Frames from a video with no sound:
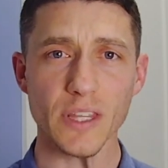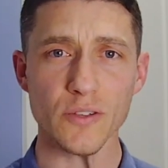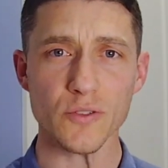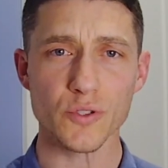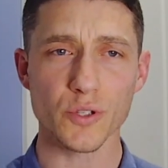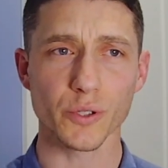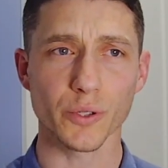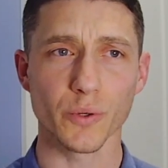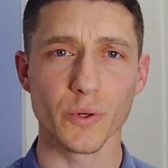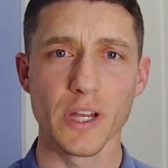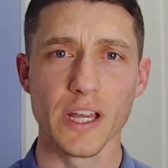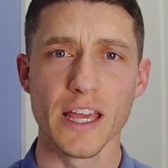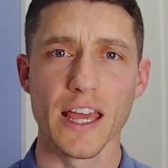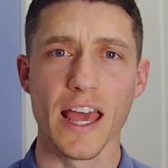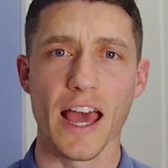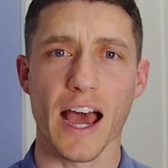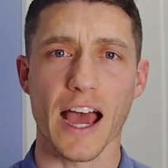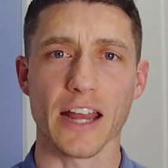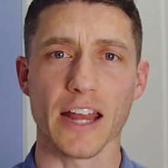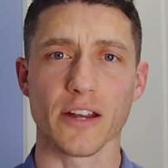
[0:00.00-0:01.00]
So
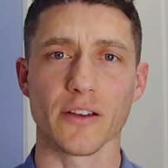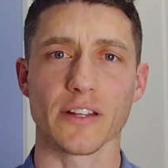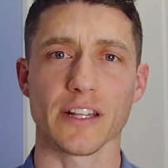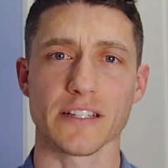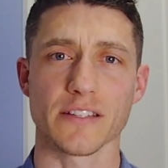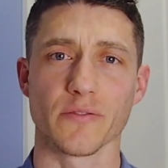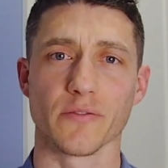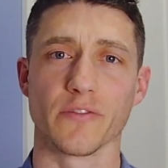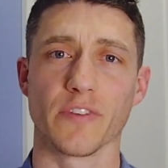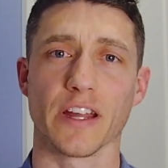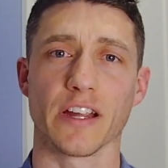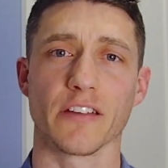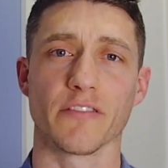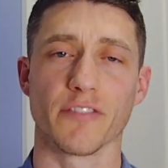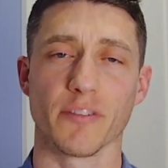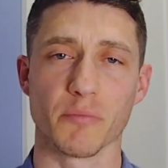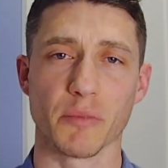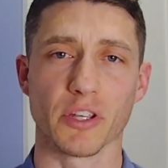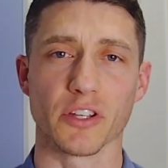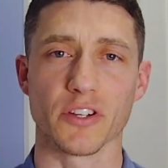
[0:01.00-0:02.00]
I know that's a very
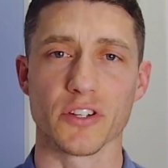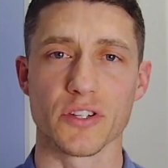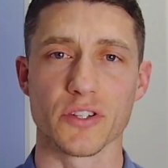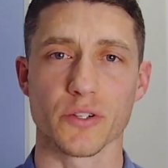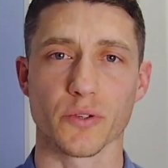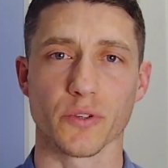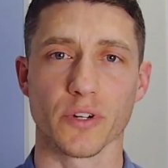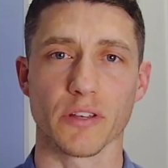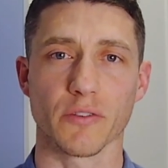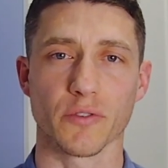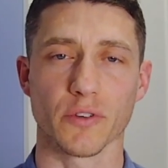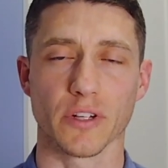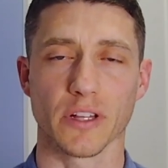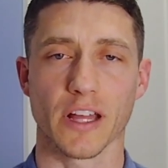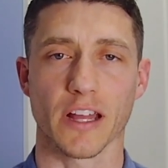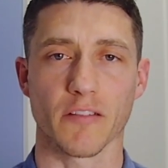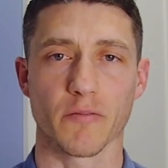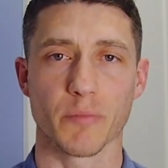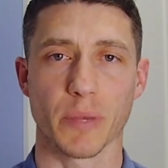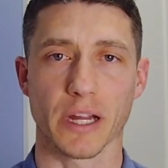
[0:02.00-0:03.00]
familiar story for a
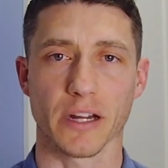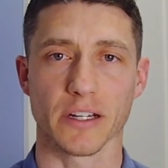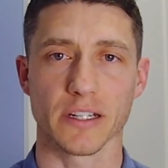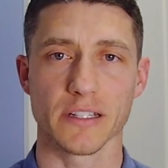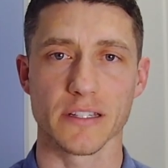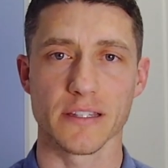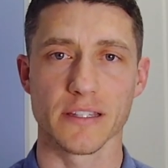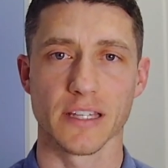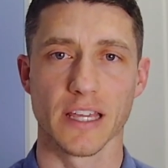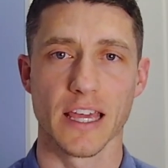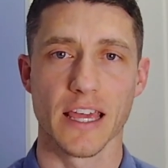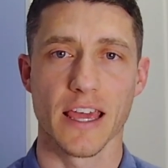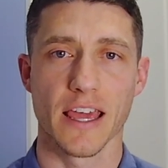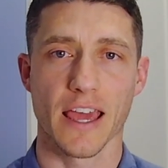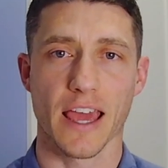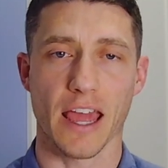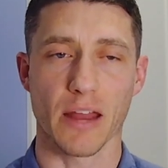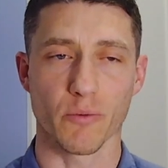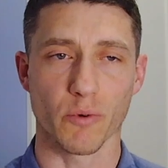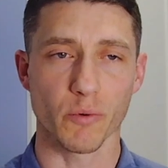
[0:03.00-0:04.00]
lot of parents,
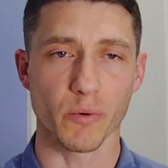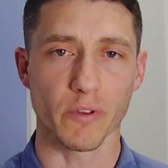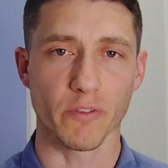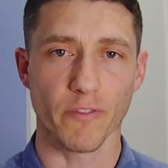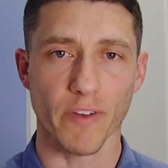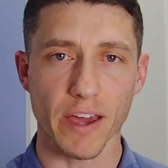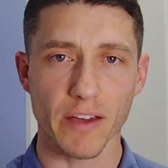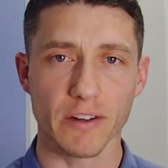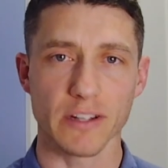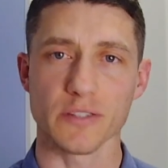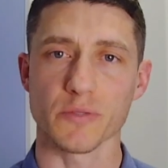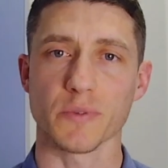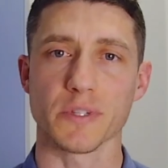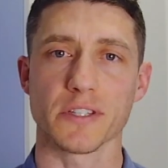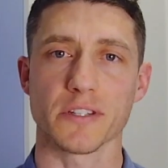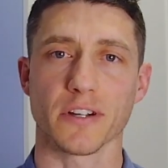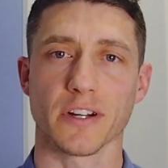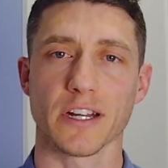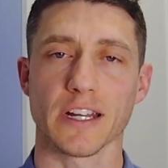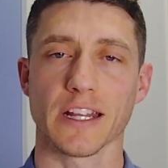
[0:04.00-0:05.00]
and what we found as we
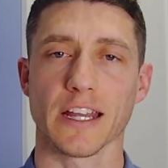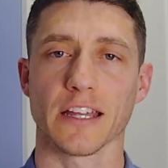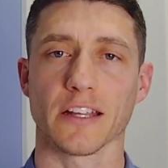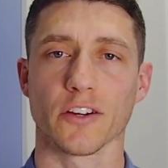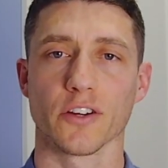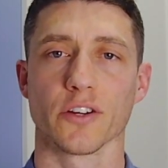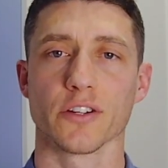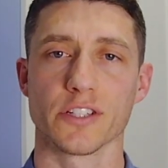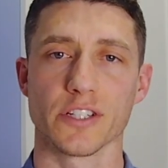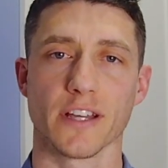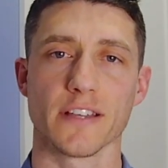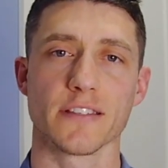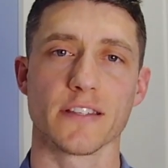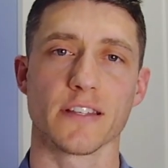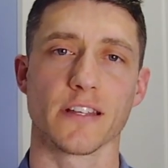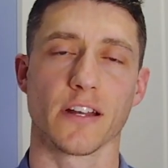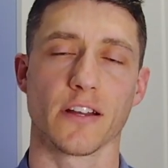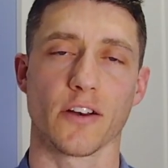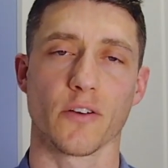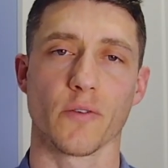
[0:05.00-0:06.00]
started getting her
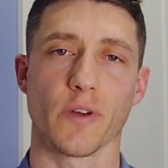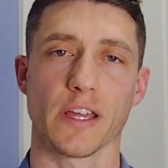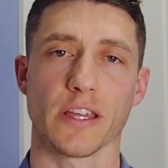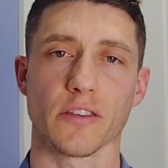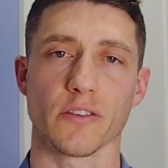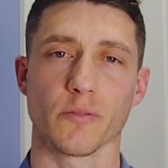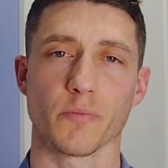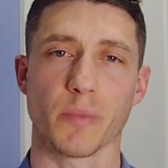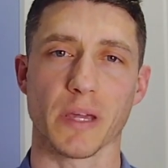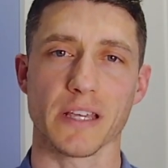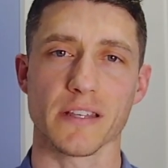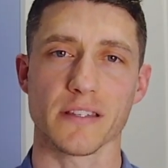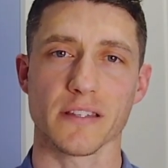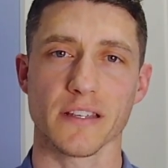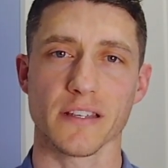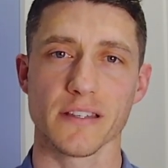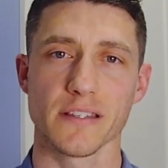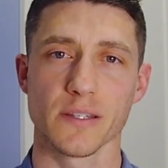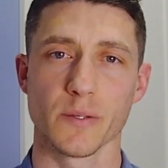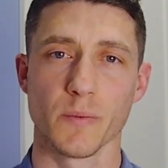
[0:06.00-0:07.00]
adjusted on a regular
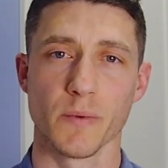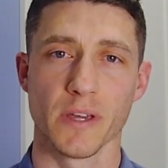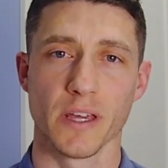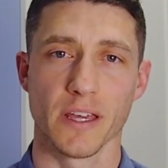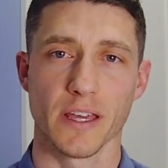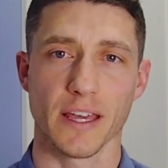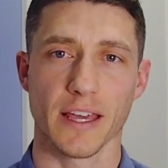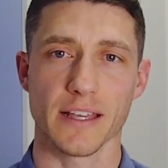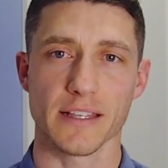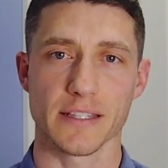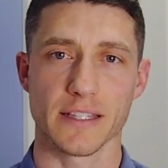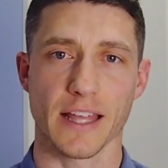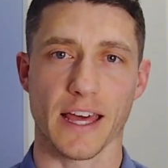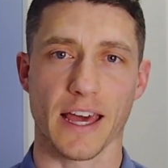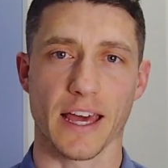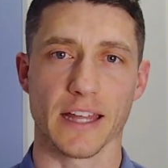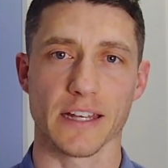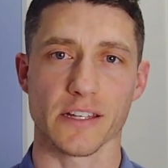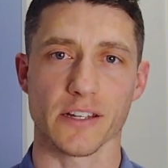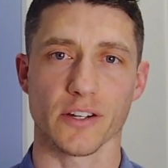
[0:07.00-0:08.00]
basis is
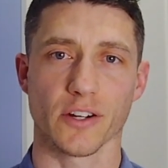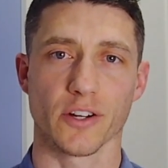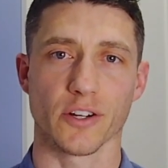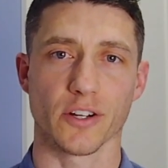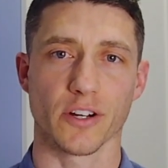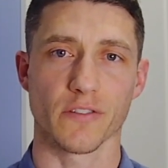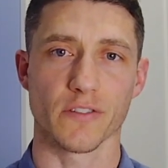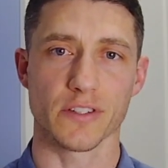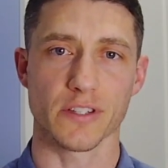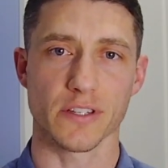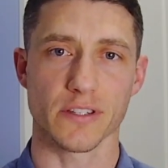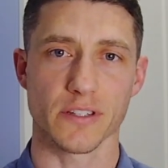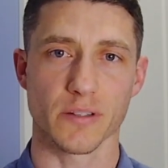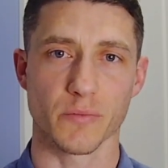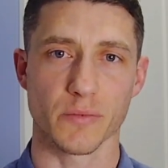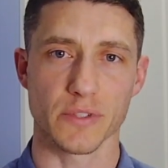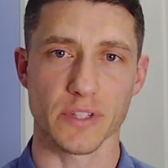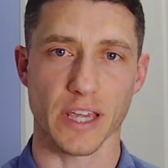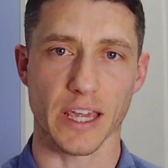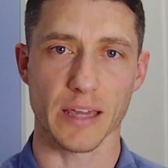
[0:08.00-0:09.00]
that her nervous
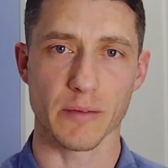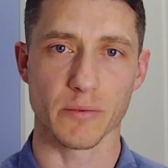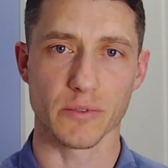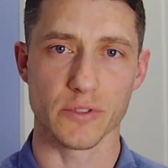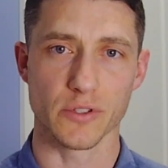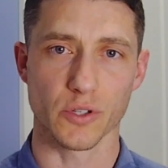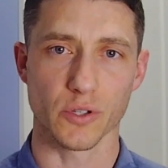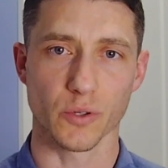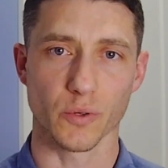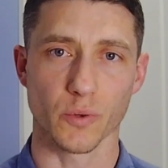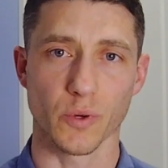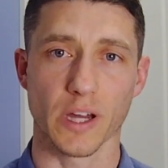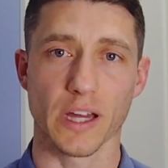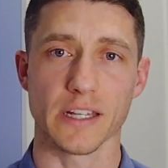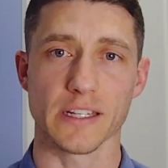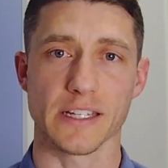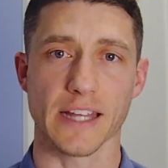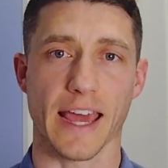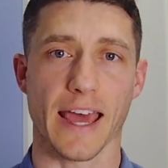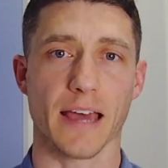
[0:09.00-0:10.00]
system was able to
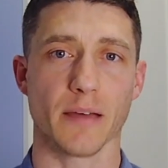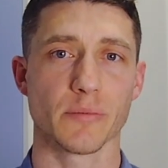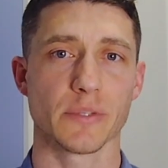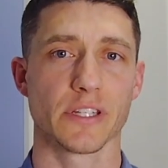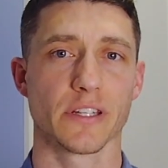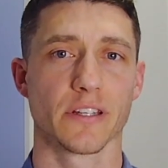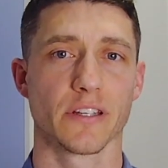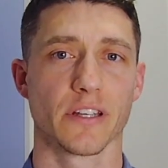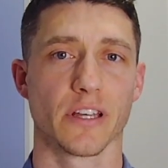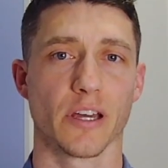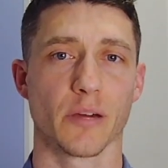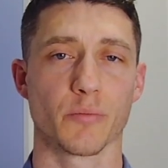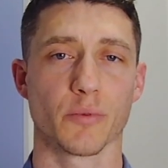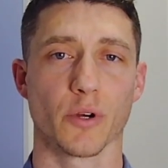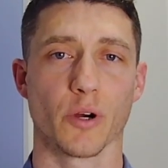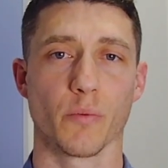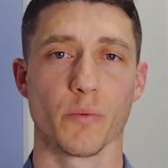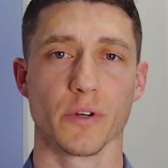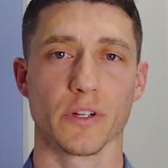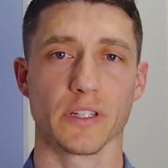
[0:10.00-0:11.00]
adapt
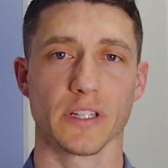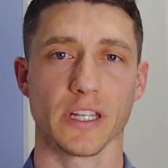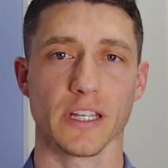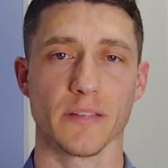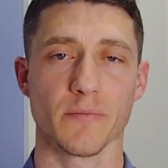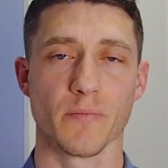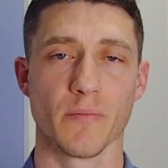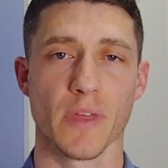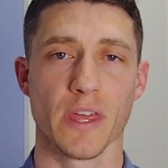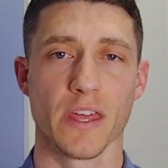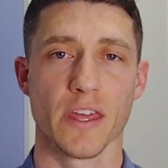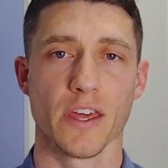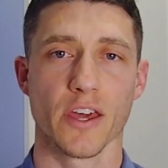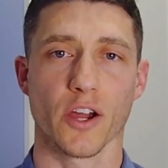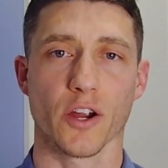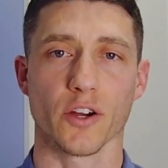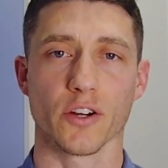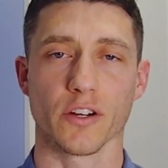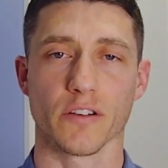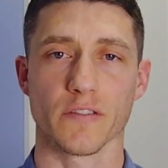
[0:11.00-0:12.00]
appropriately.
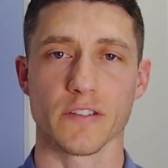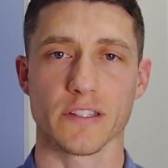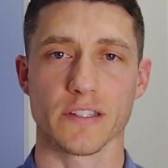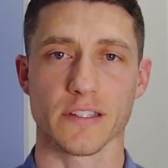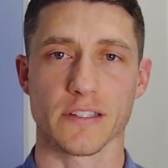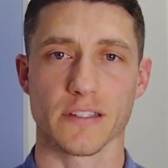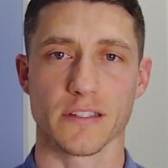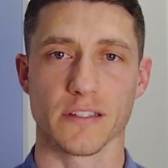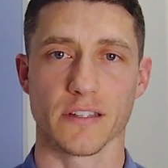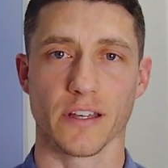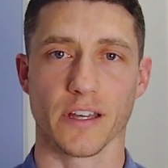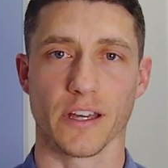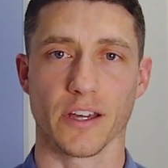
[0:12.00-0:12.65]
Her nervous system